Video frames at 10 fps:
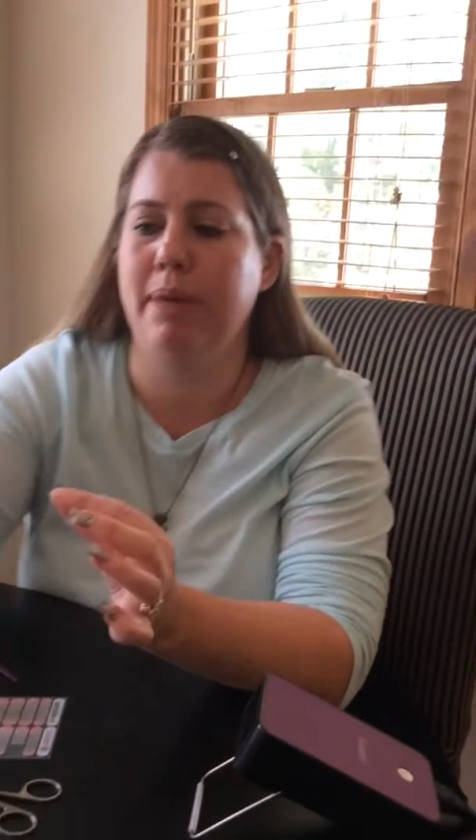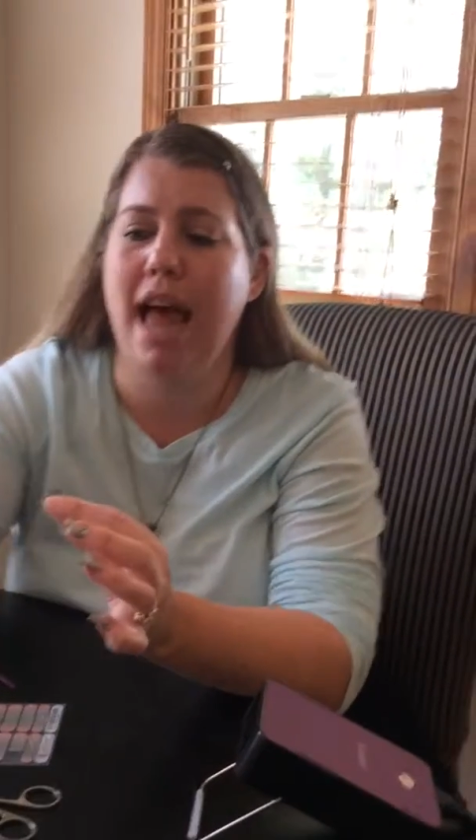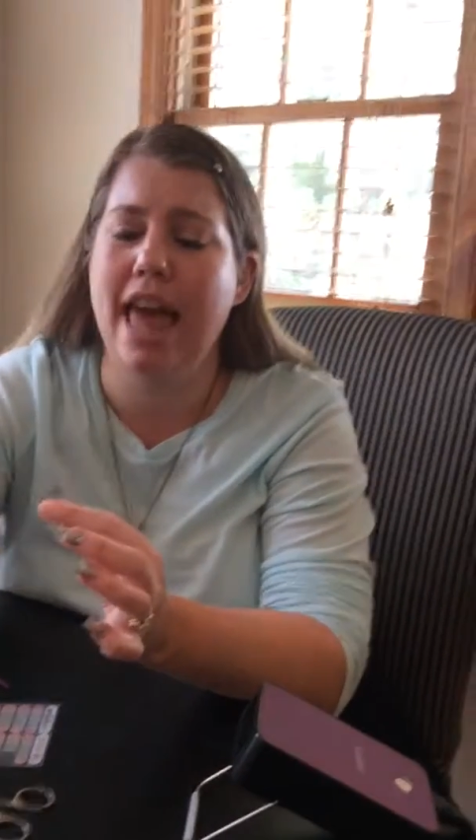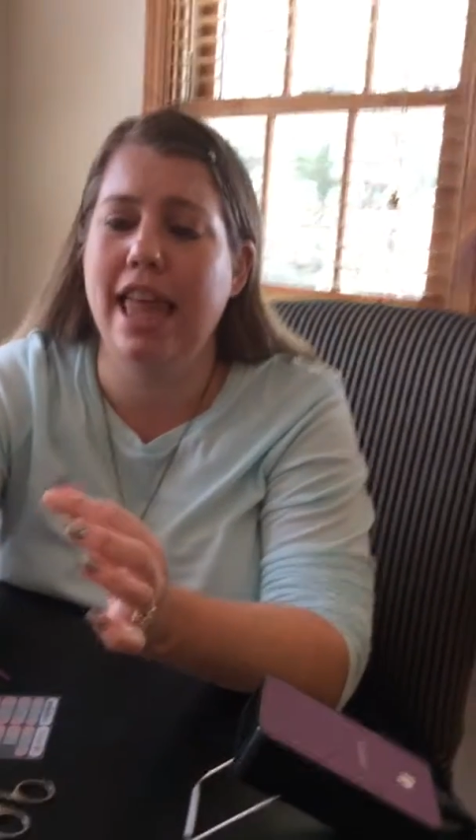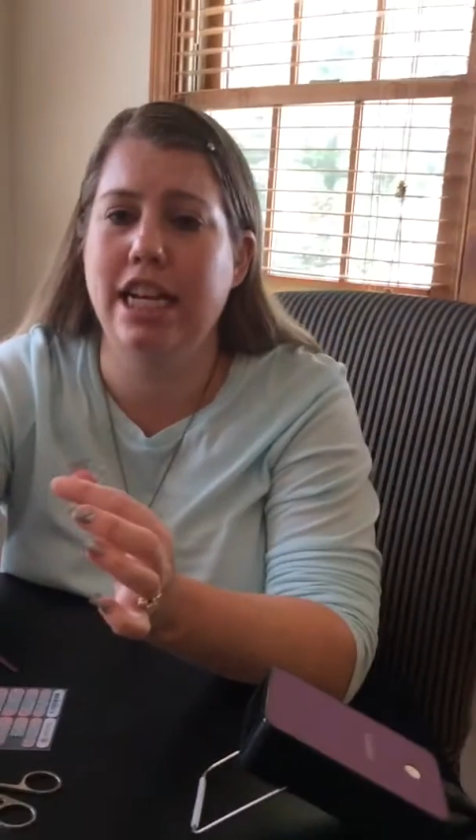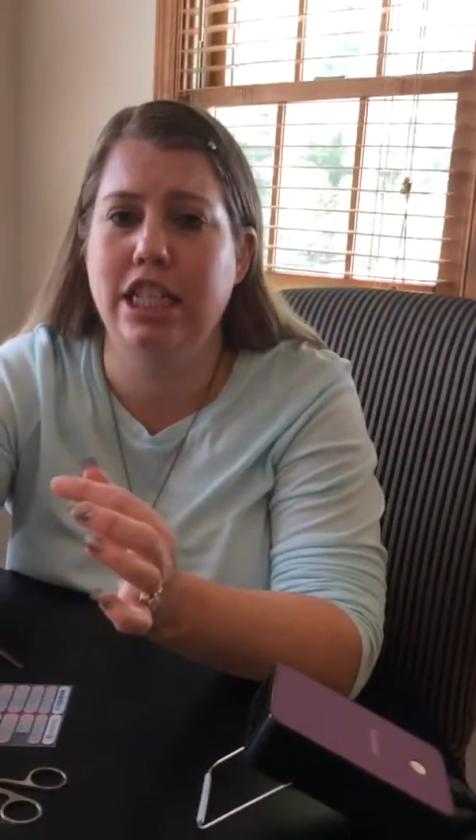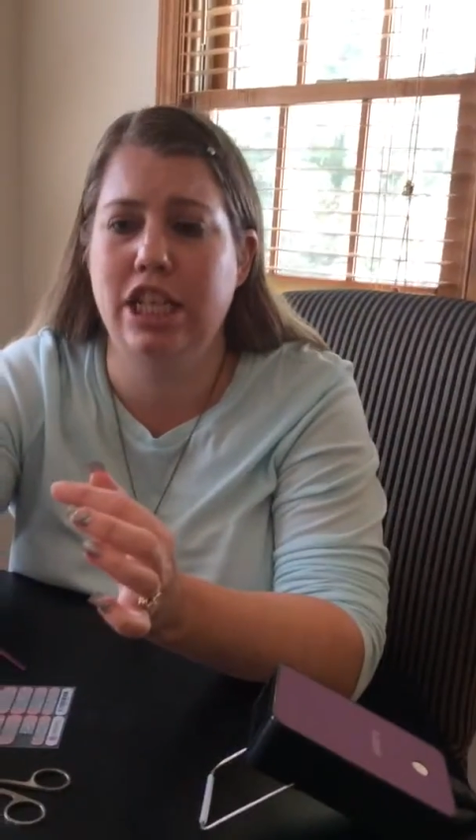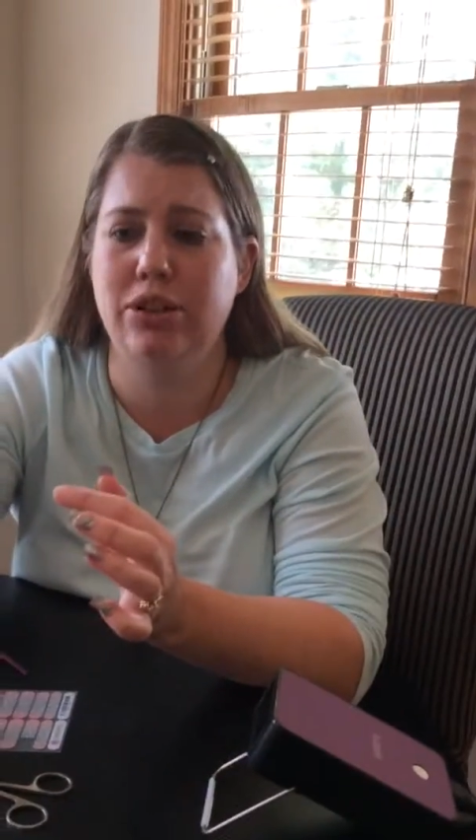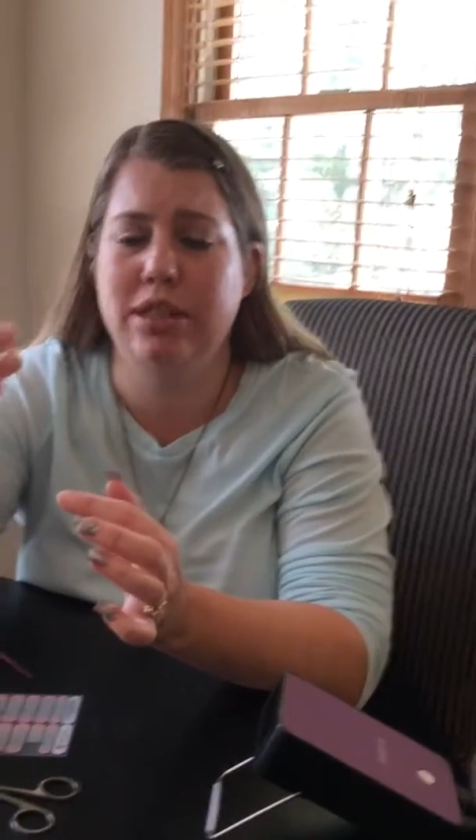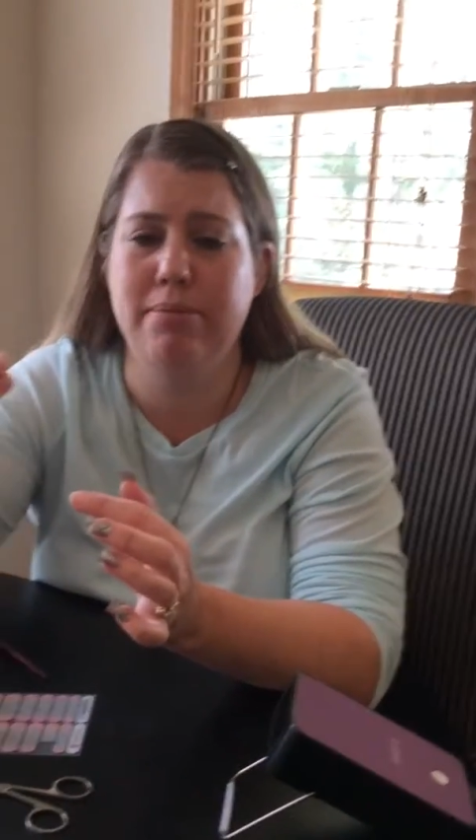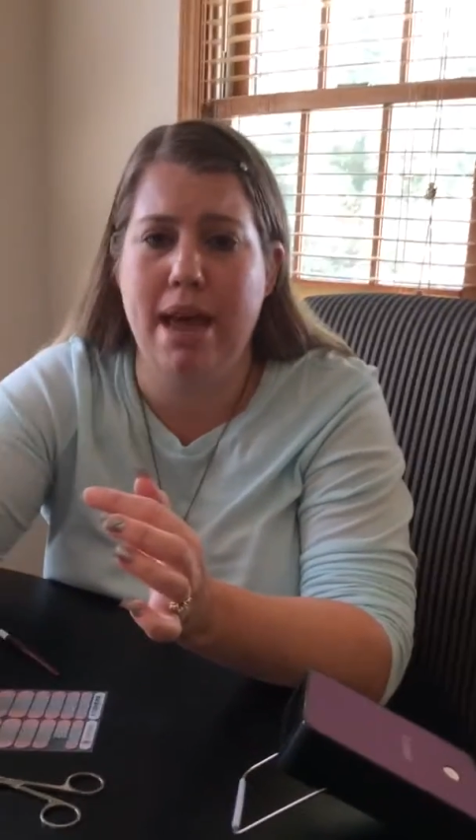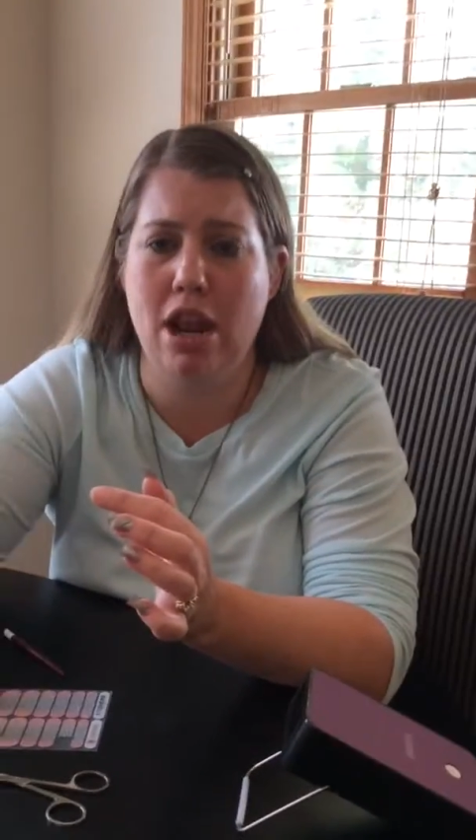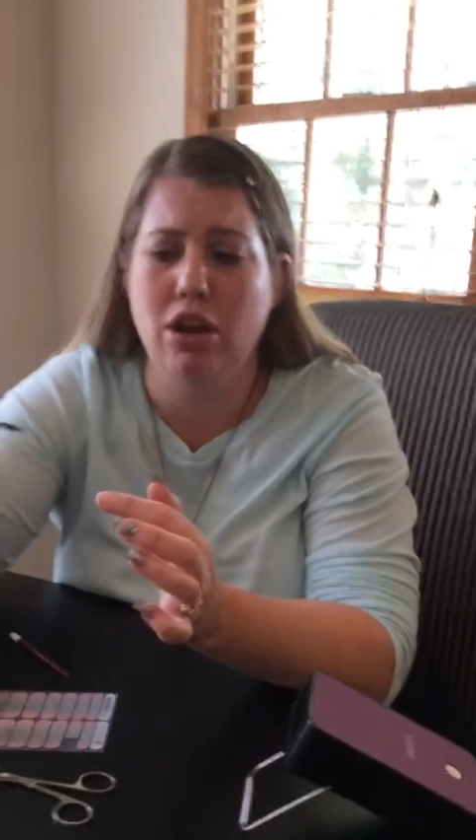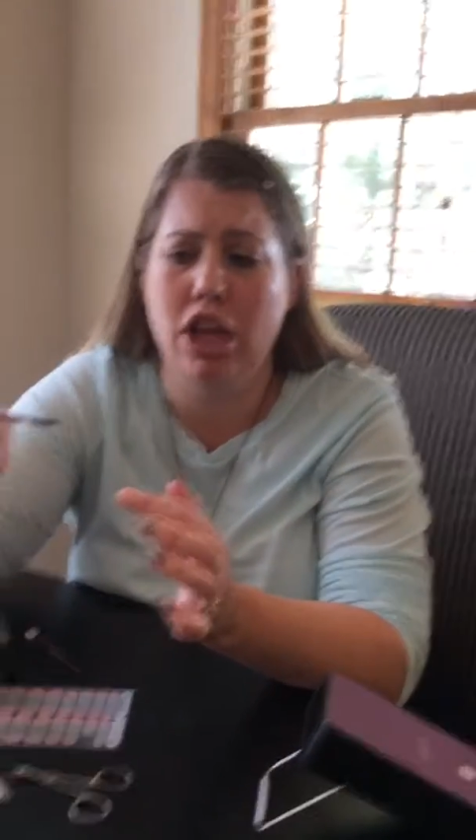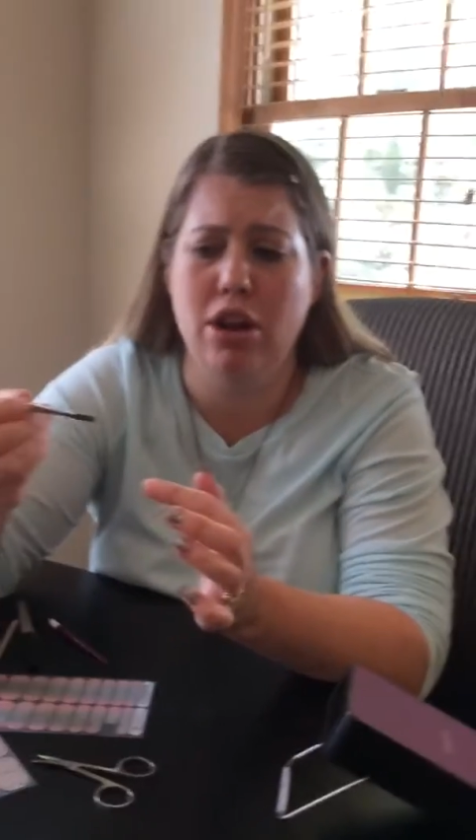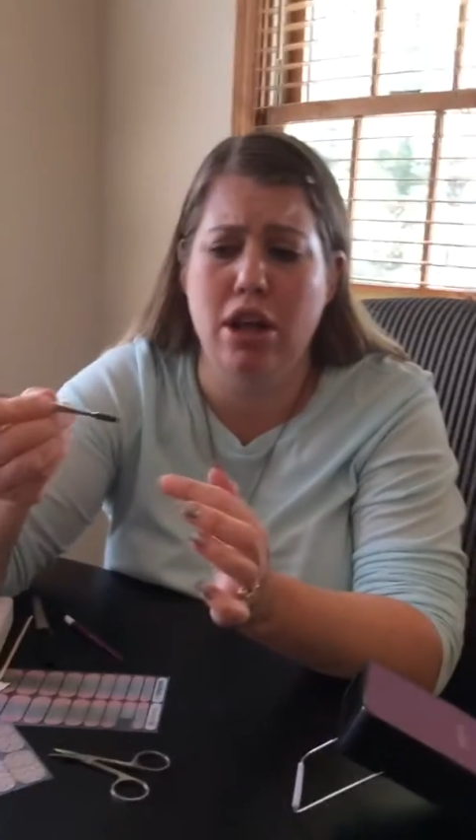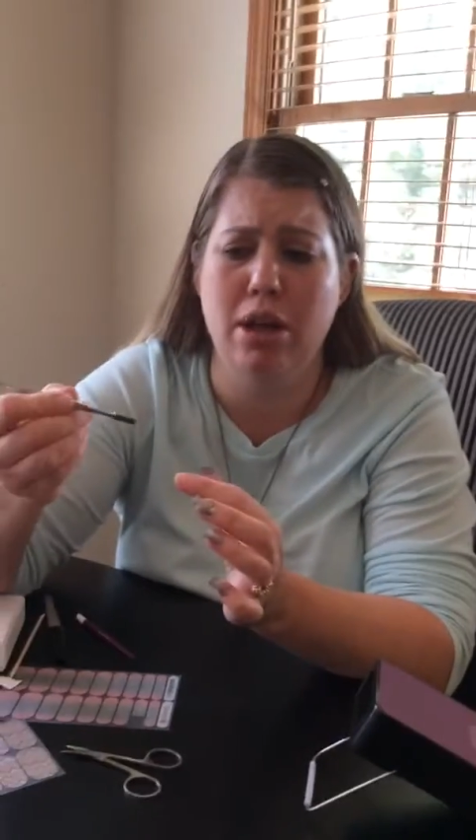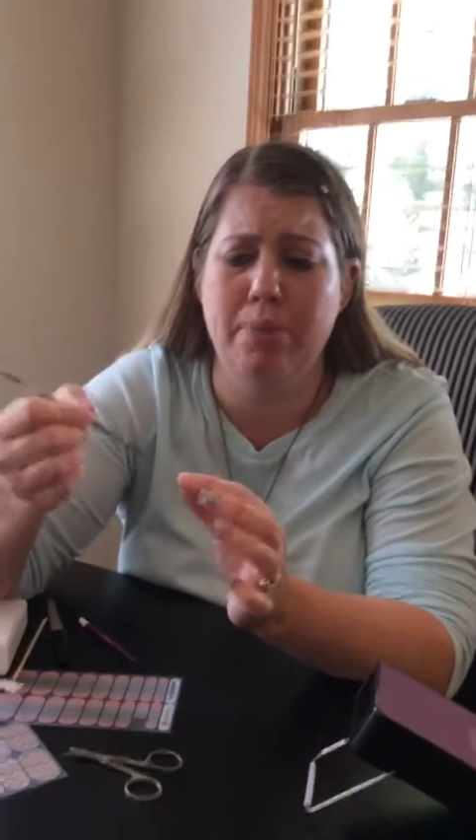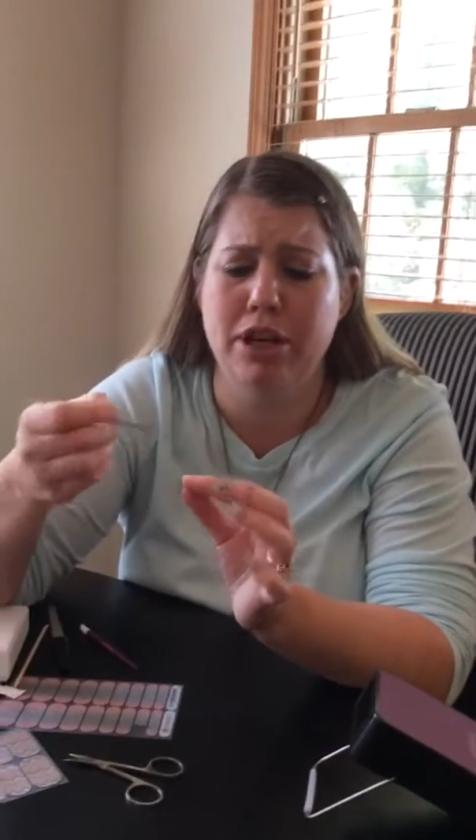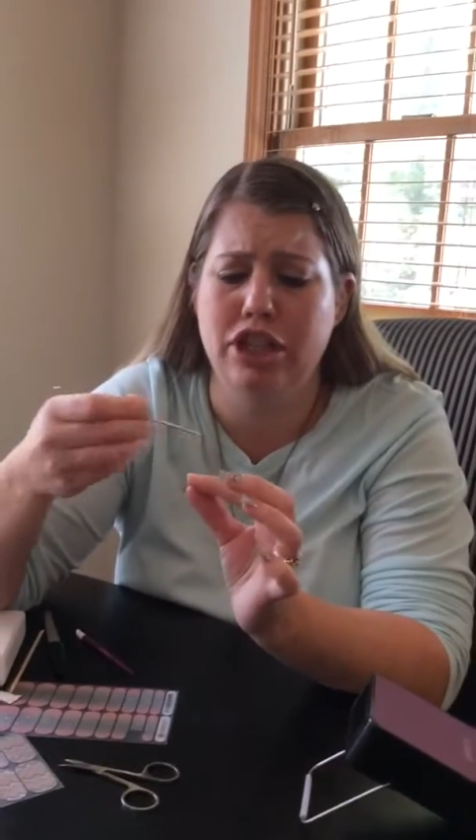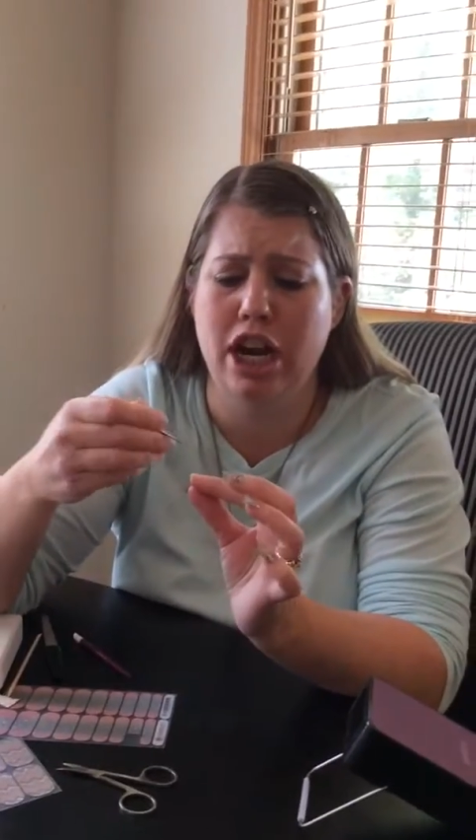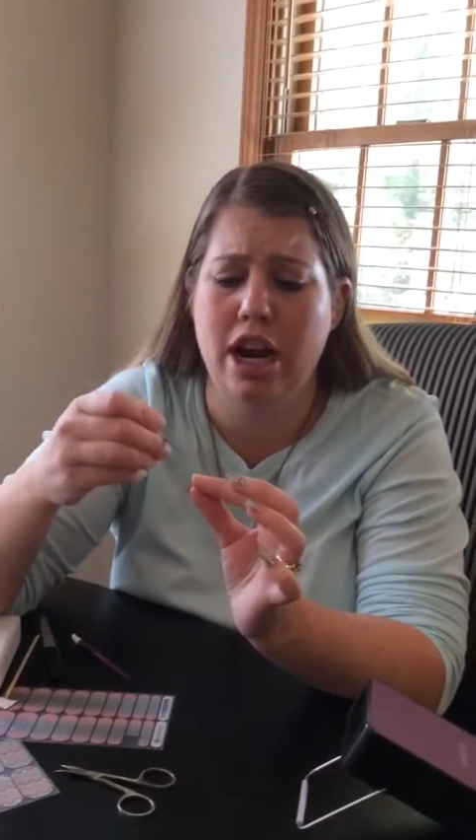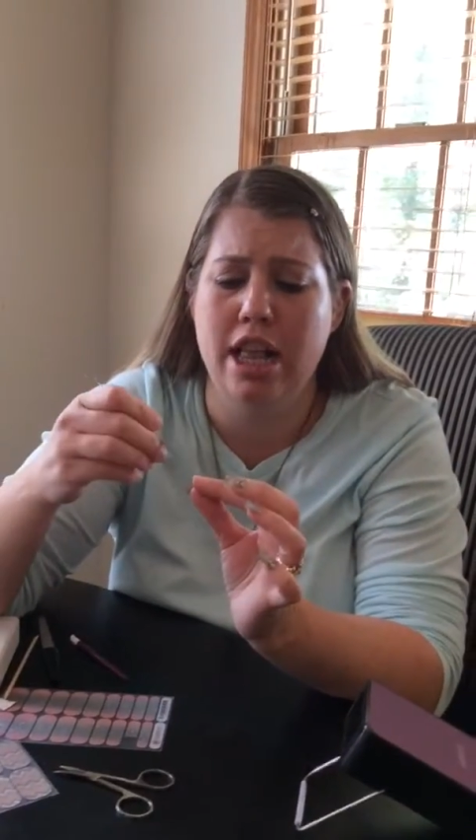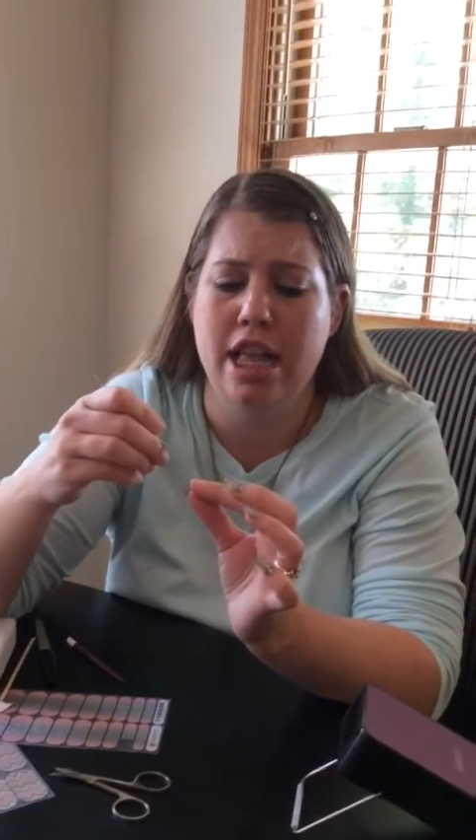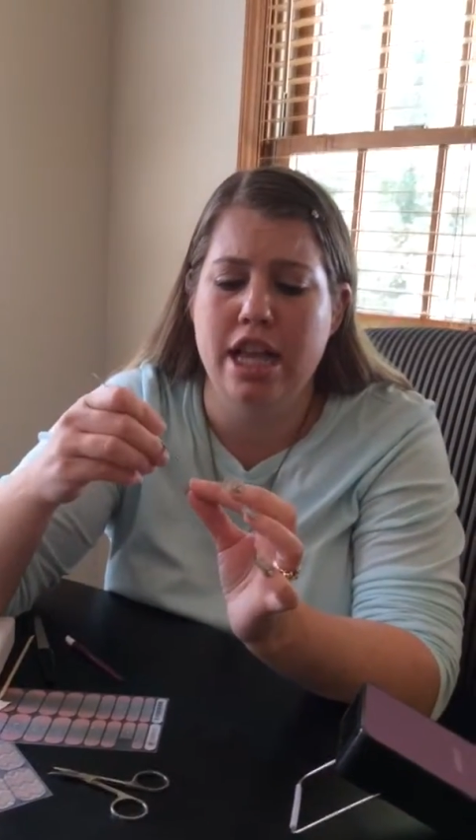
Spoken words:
but I like to use the metal cuticle pusher.